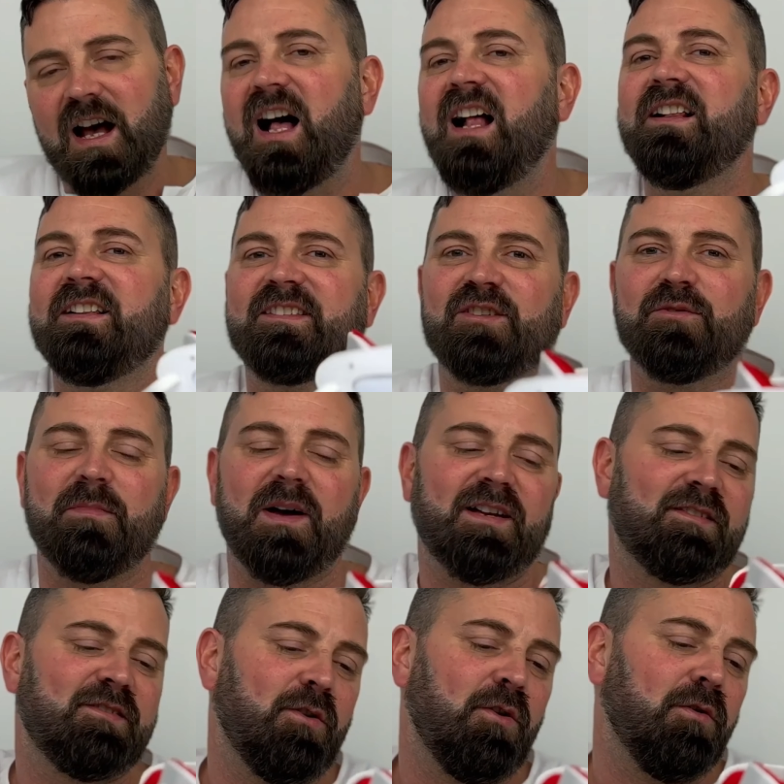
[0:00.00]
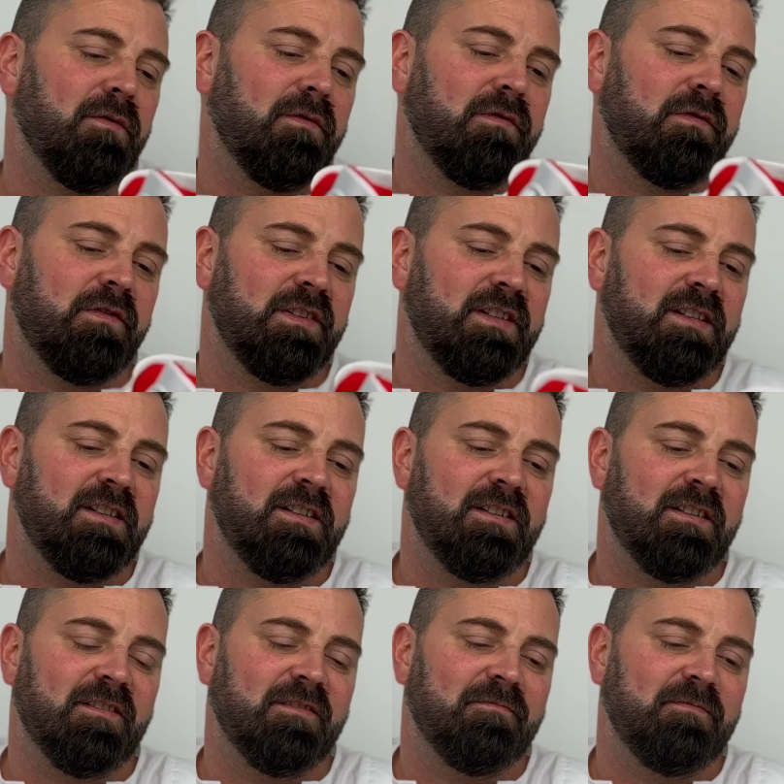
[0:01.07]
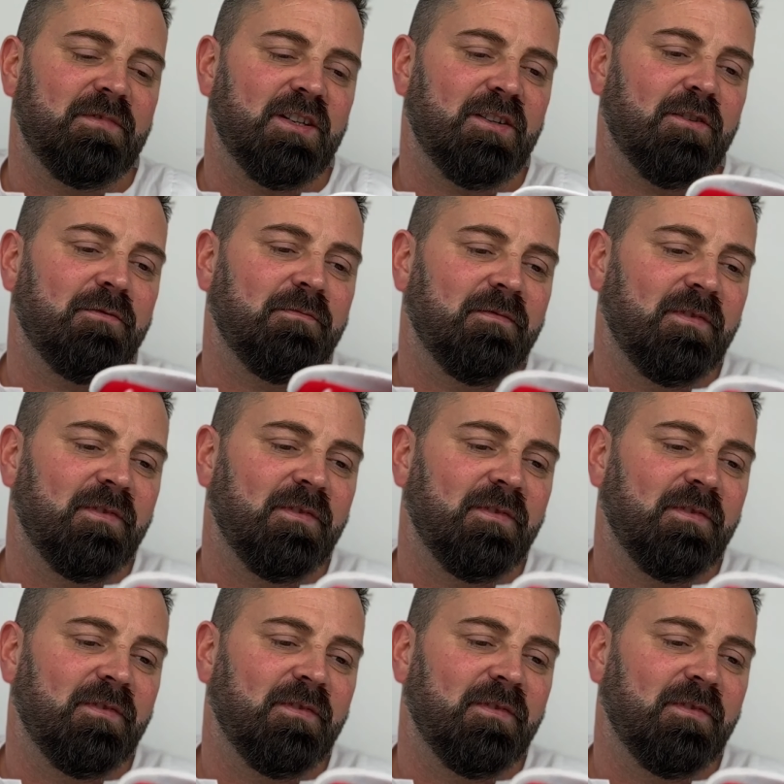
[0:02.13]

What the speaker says: ultimate of the, you know,